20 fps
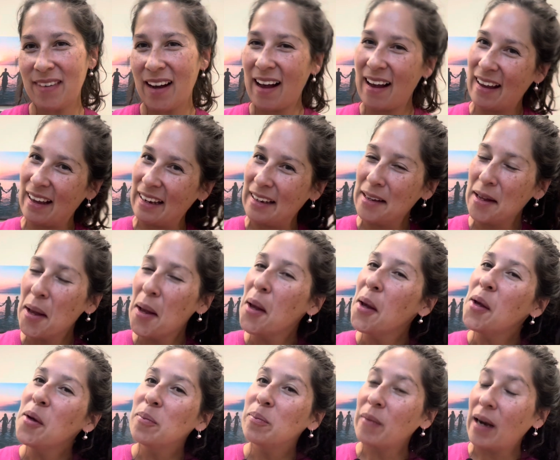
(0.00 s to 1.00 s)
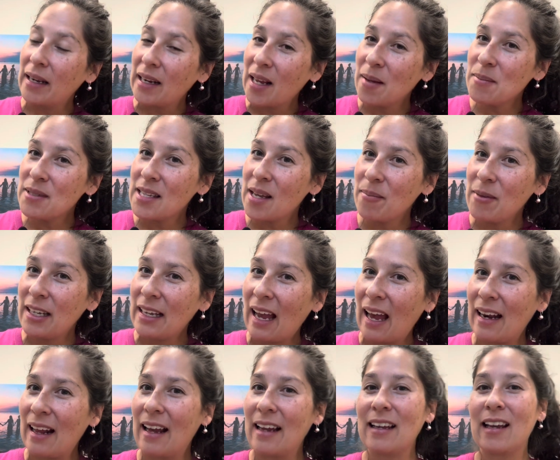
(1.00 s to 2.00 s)
Hi, my name's Sammy
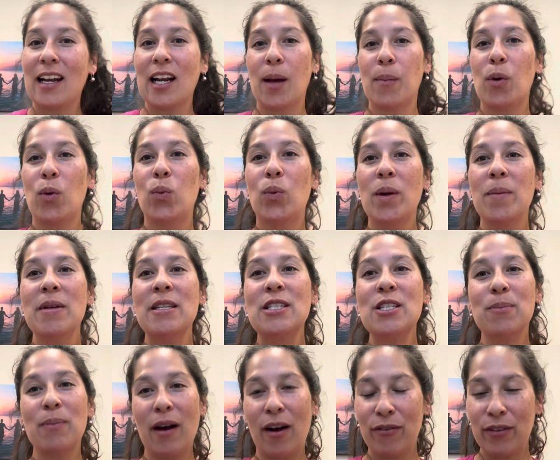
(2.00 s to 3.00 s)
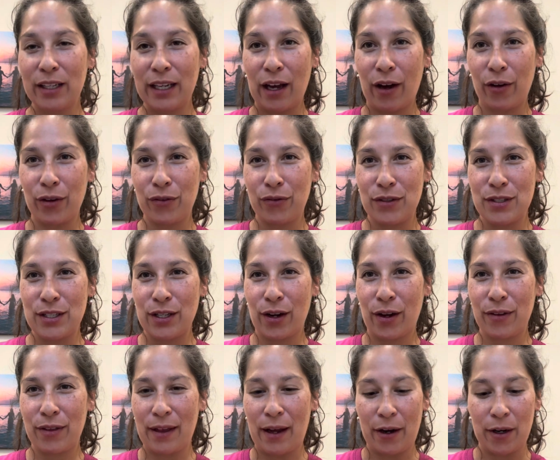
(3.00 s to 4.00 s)
Kadak and I'm a women's pelvic health
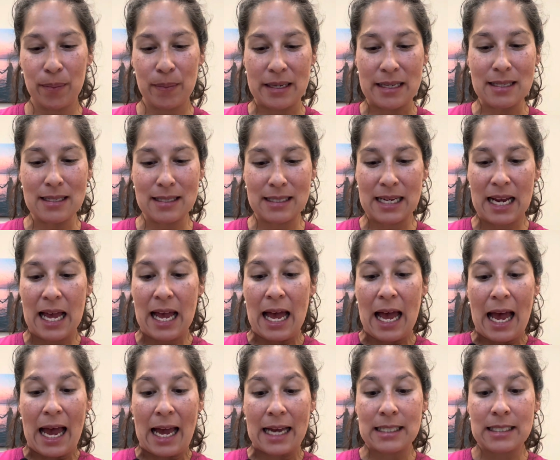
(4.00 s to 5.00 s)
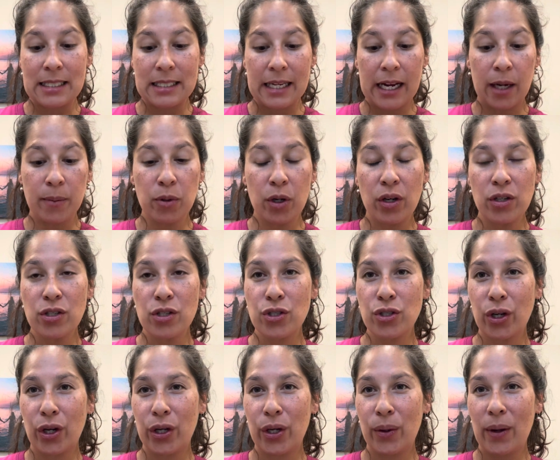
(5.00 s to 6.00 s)
physiotherapist, and today I'm going to
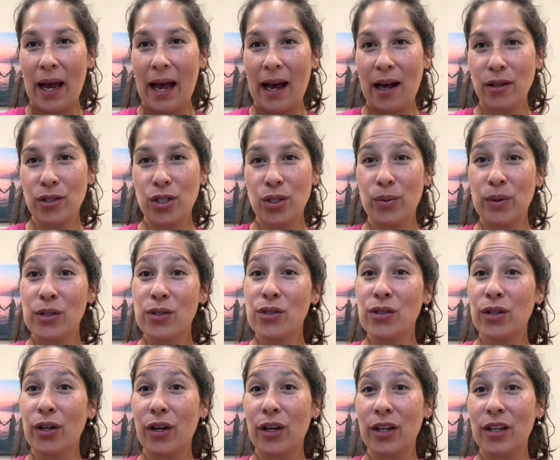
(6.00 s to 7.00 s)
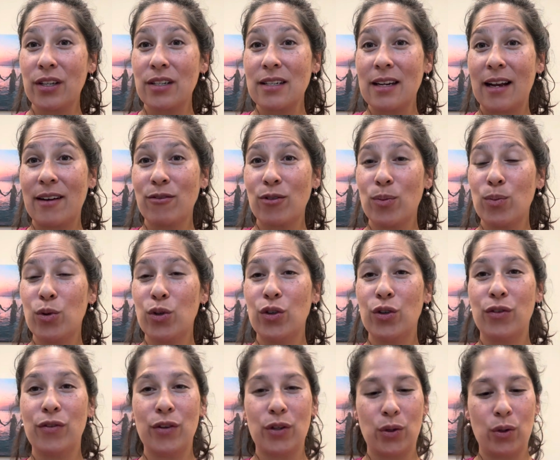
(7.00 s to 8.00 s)
show you how to insert and
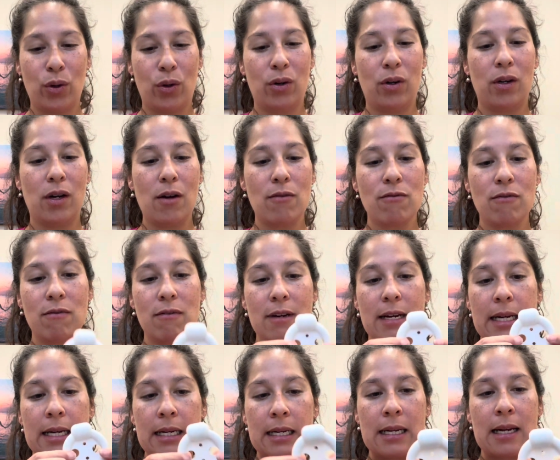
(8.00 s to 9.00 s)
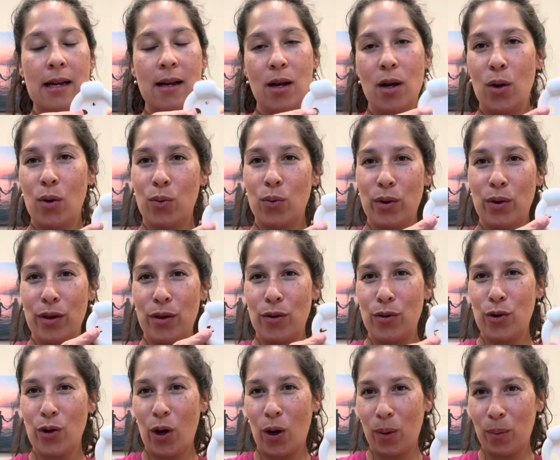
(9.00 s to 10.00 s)
remove your ring with
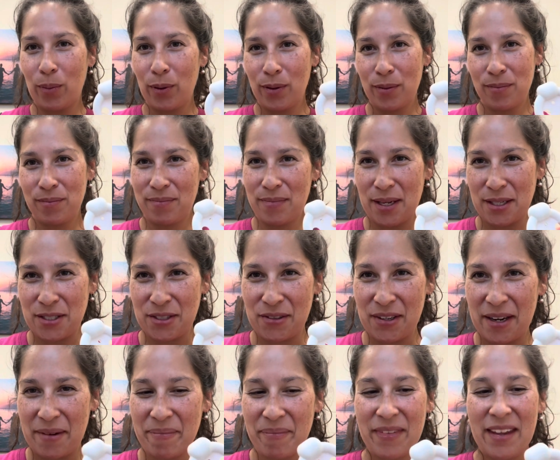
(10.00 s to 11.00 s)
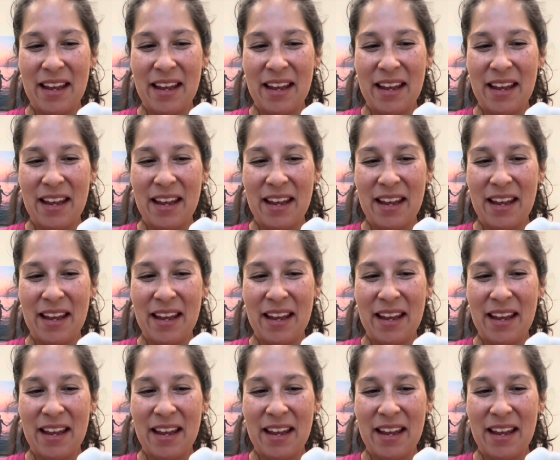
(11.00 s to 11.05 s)
knob pessary.